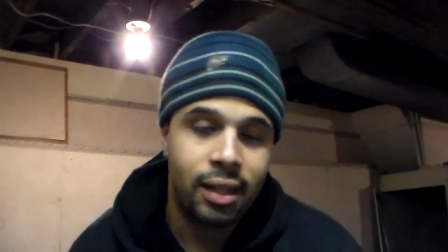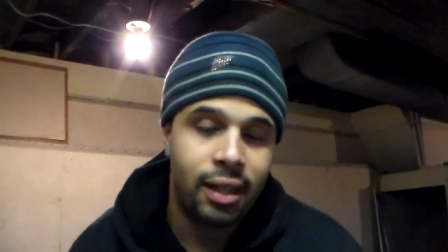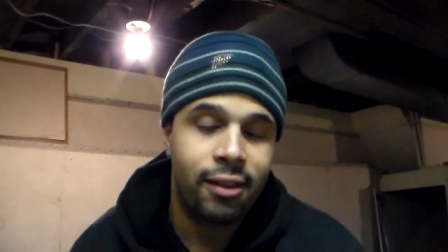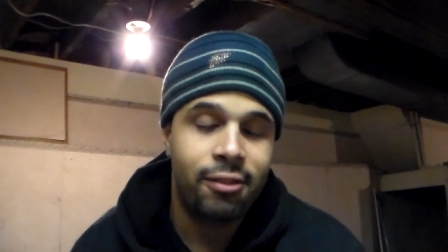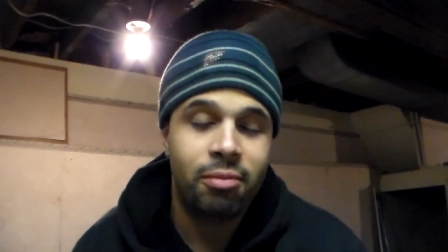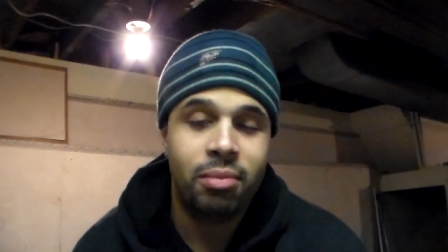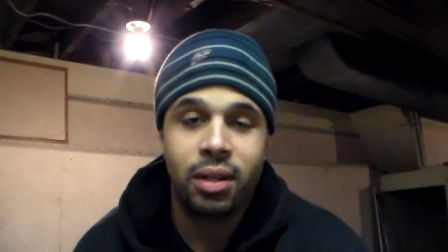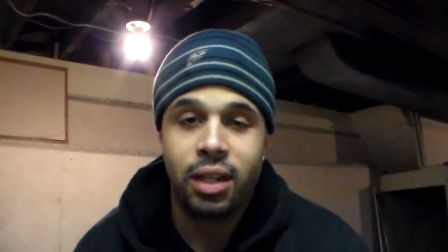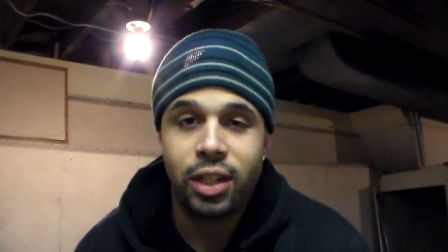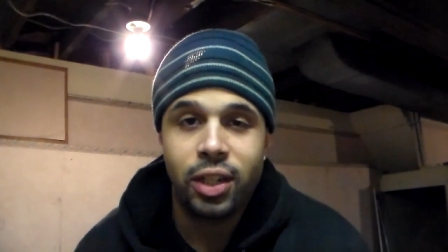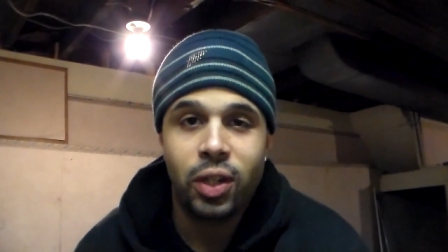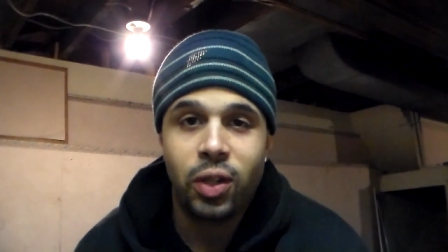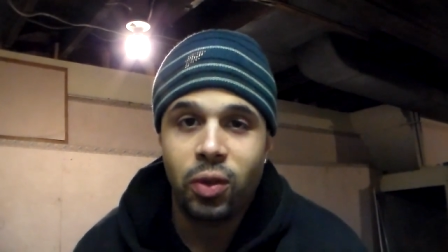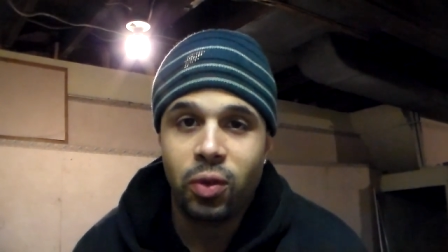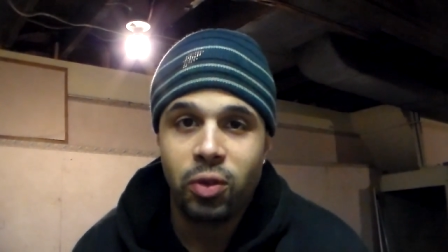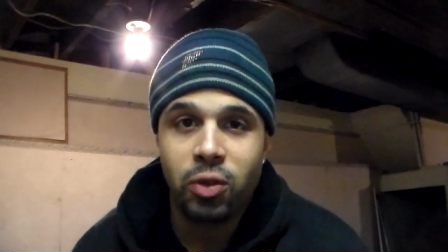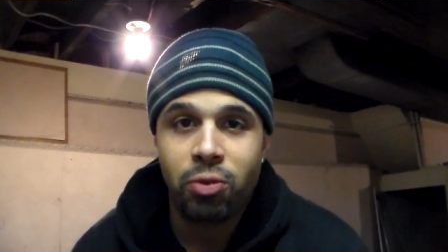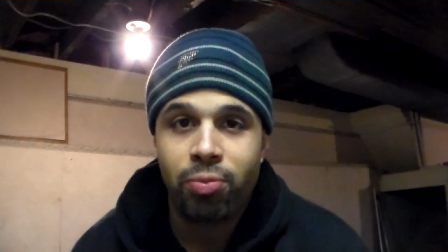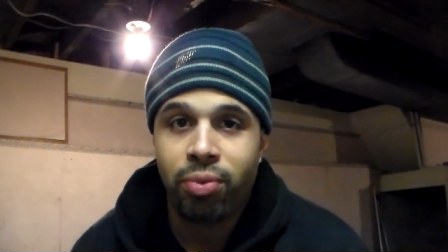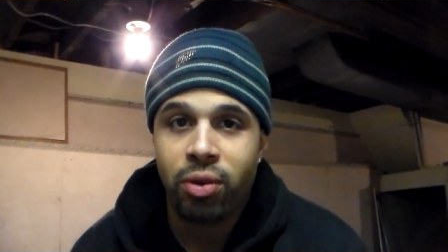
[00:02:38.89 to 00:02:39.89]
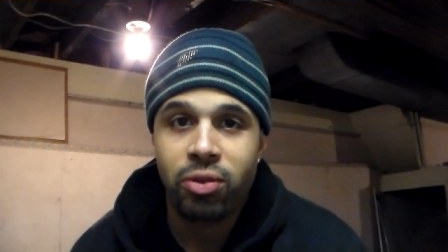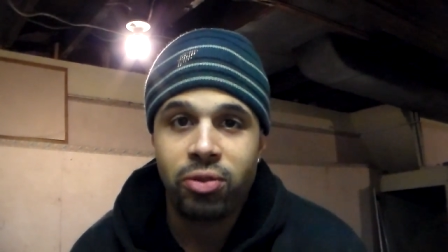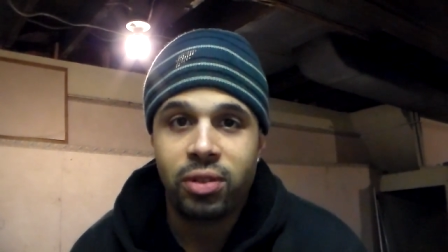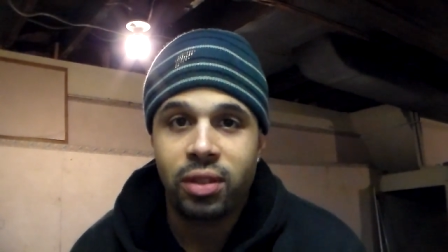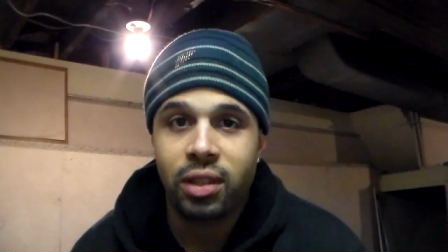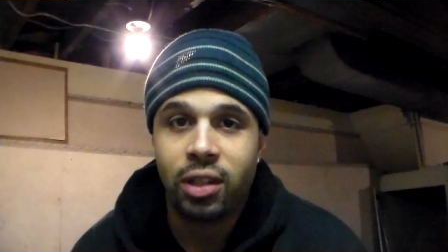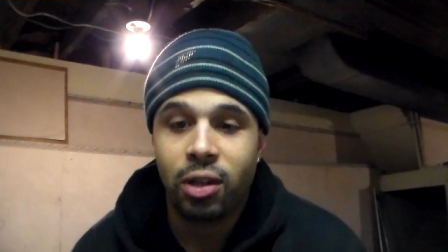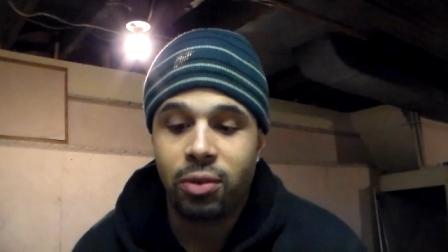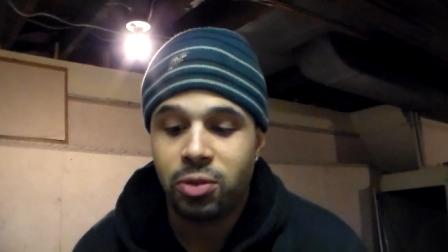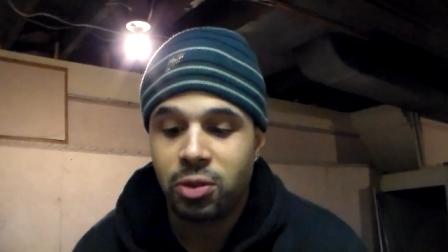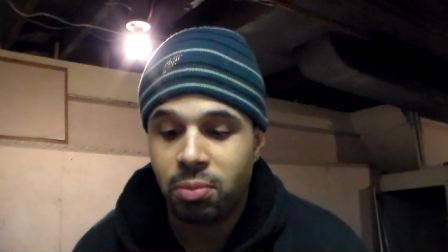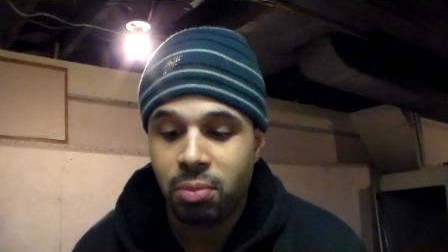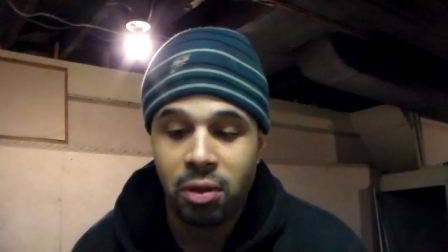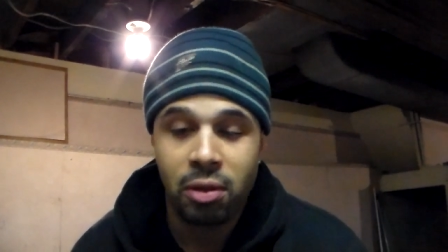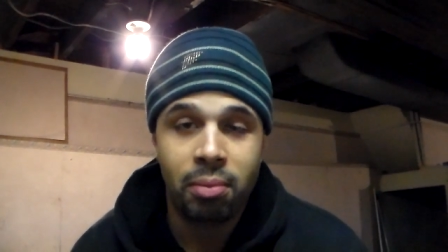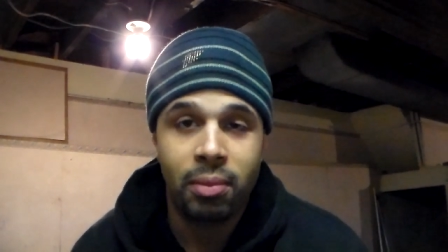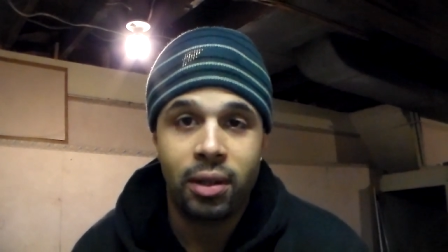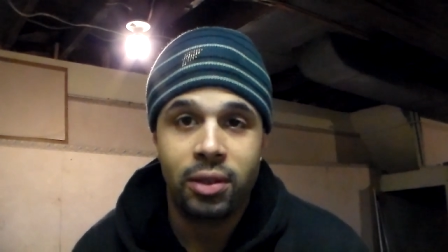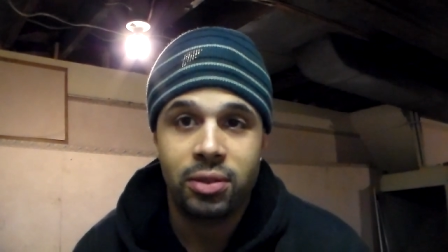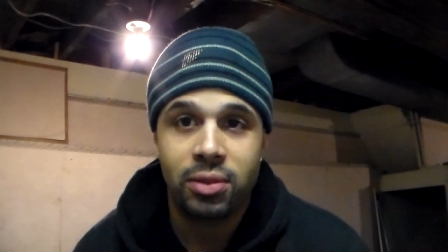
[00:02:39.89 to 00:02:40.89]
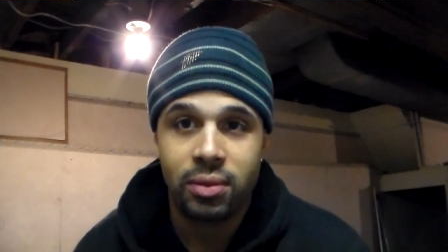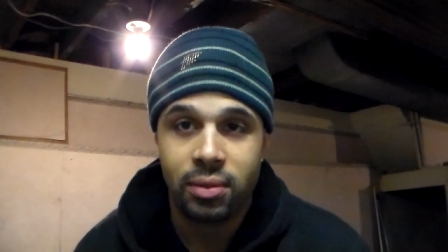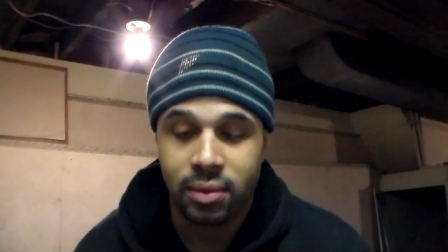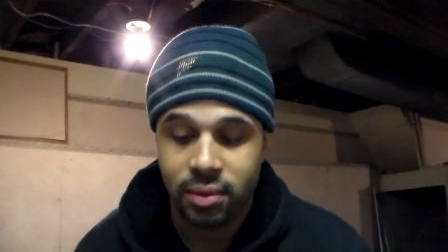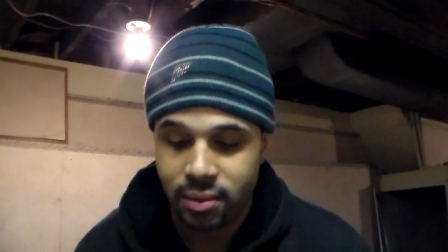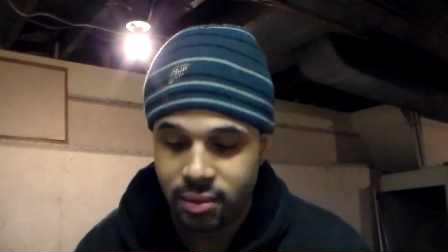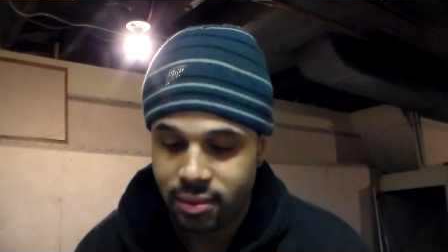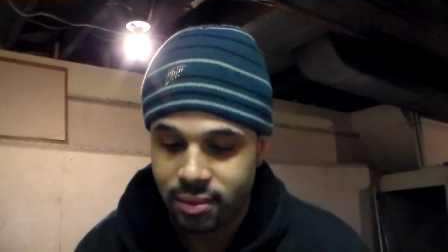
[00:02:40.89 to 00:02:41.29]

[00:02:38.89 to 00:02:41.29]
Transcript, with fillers: everybody knows protein helps you build muscle.